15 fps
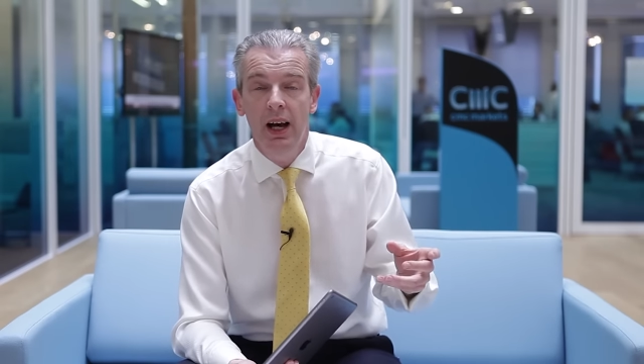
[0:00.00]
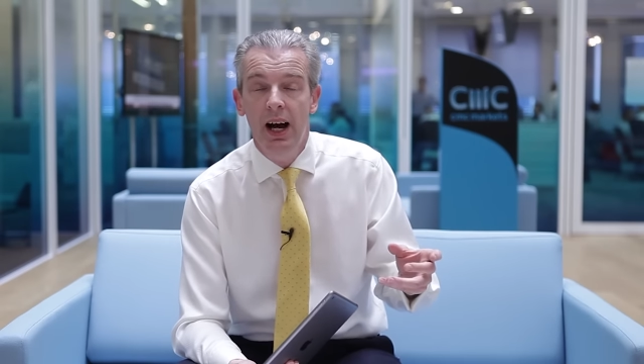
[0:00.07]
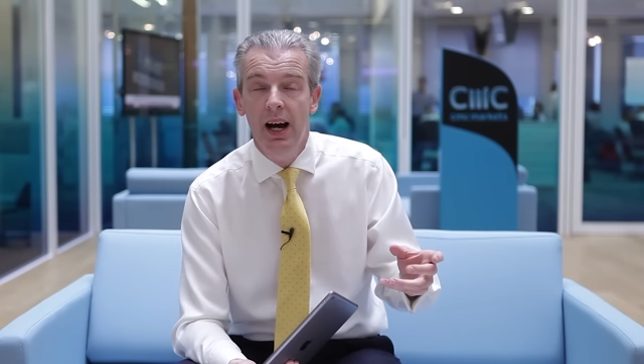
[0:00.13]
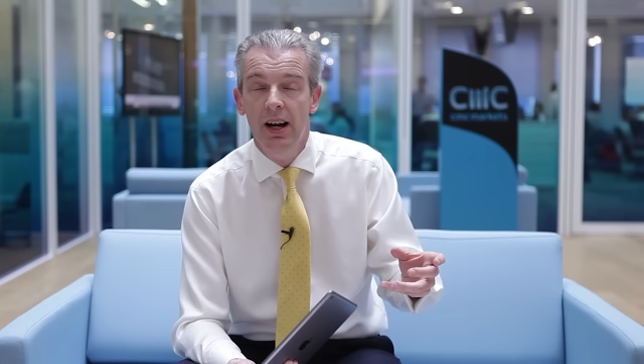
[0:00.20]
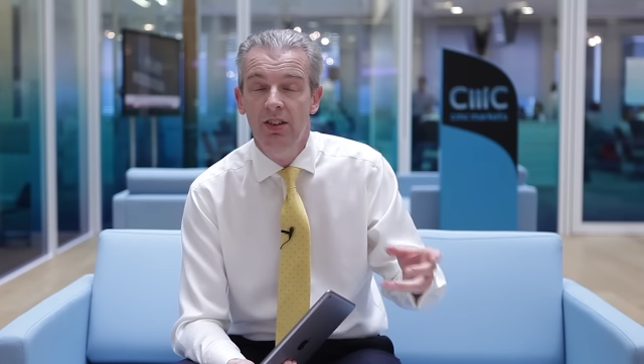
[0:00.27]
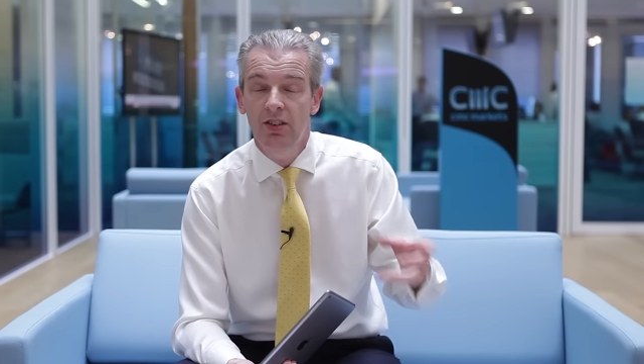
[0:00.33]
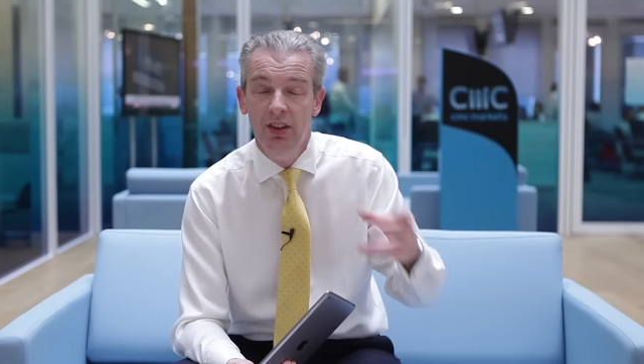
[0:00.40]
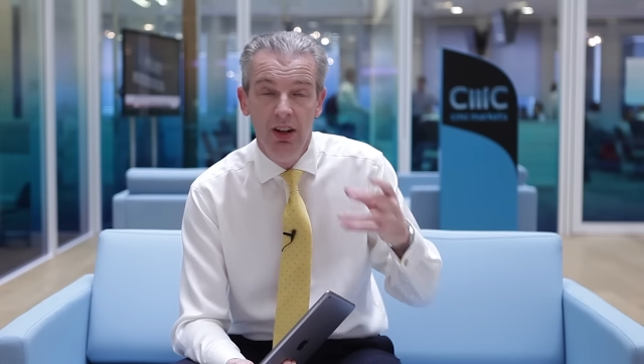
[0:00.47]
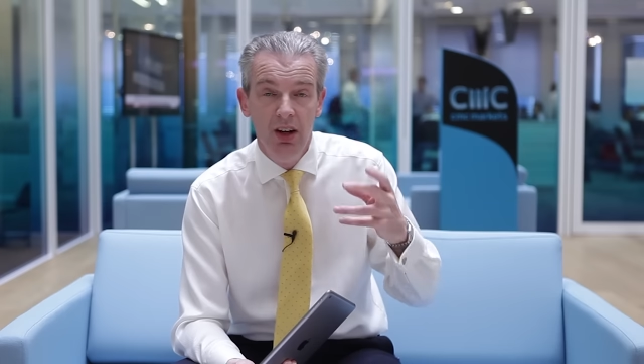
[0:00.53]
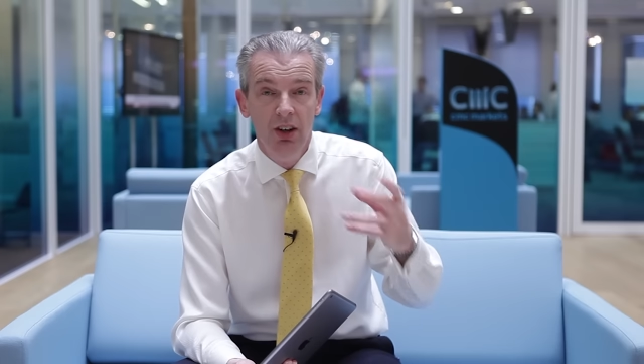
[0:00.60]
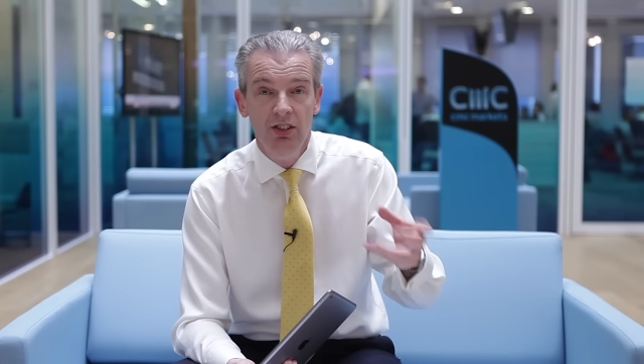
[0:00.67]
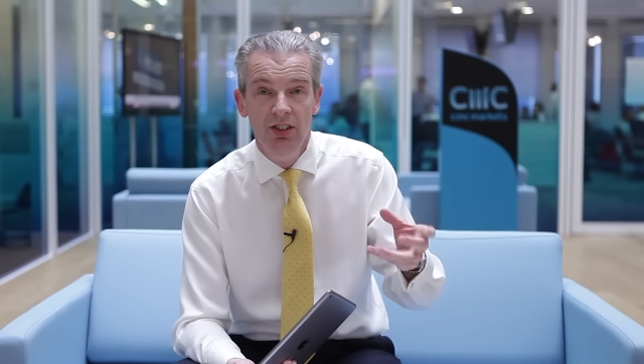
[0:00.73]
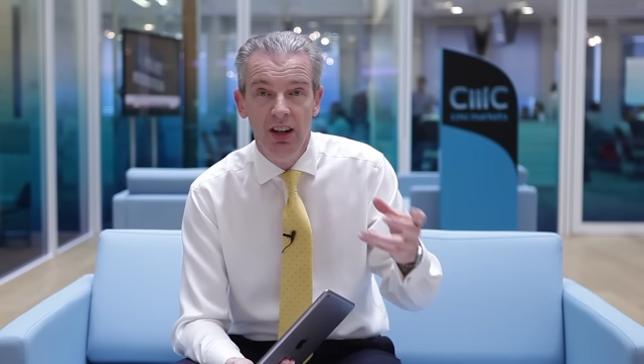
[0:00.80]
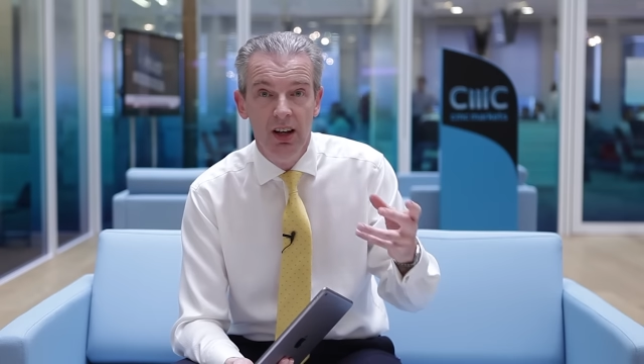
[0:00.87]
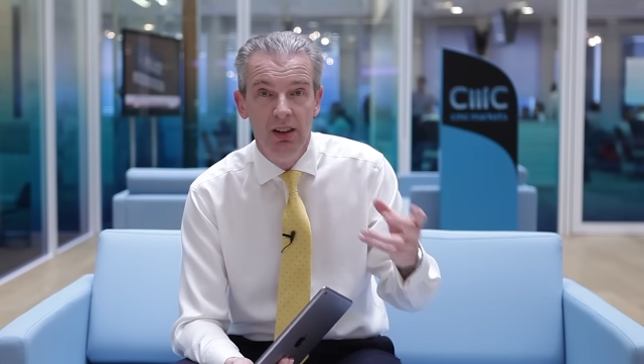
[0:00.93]
And it's
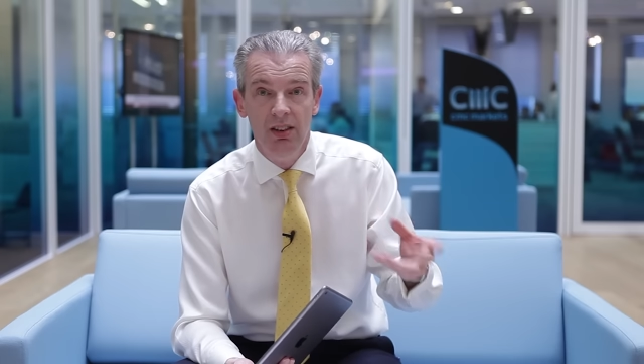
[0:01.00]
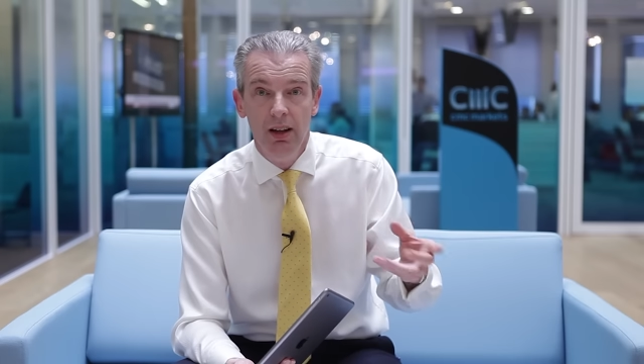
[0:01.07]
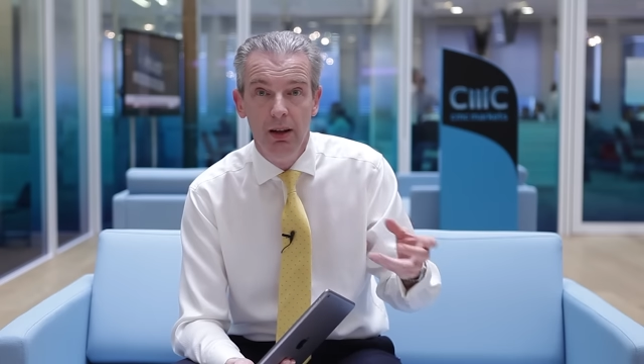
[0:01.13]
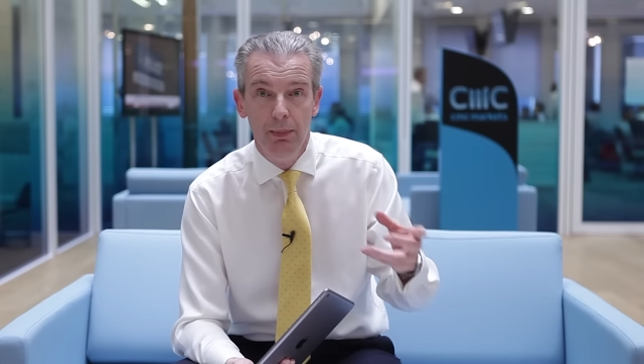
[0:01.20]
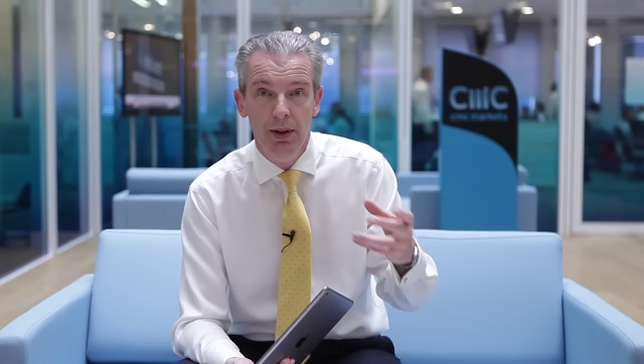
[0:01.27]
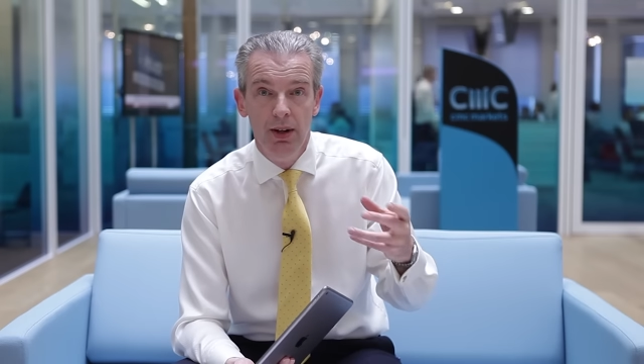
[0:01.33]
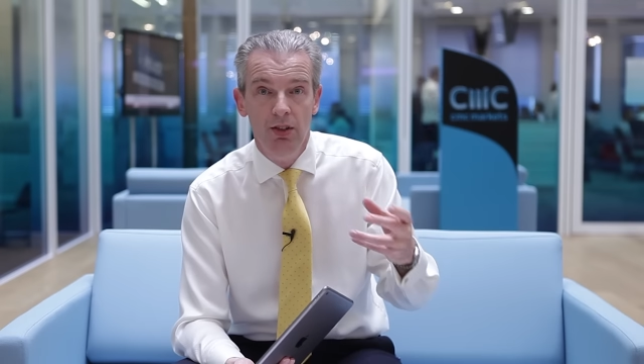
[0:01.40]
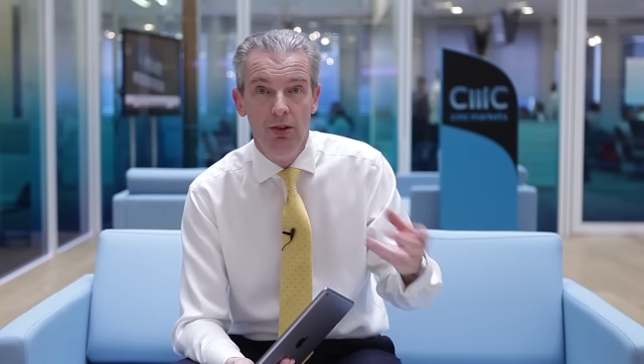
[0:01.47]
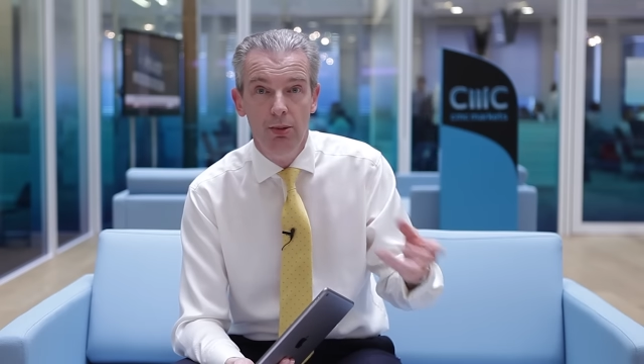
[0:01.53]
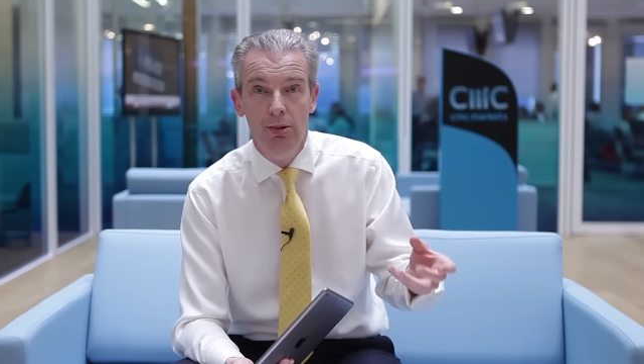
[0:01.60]
largely, I think, been as a